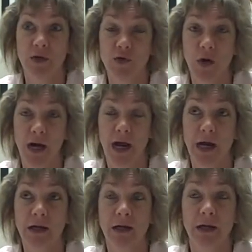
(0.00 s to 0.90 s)
on
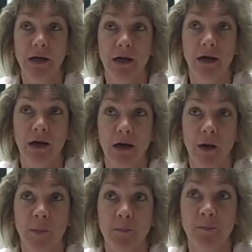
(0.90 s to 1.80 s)
track.
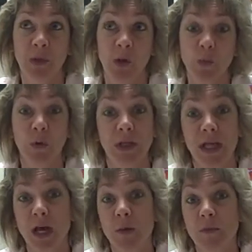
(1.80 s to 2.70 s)
Really
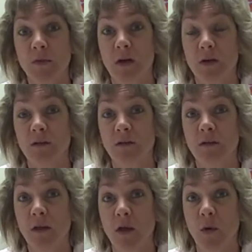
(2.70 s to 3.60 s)
helps
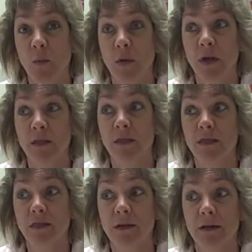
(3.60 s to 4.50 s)
us
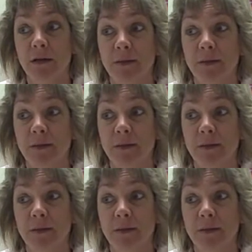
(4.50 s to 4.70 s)
with,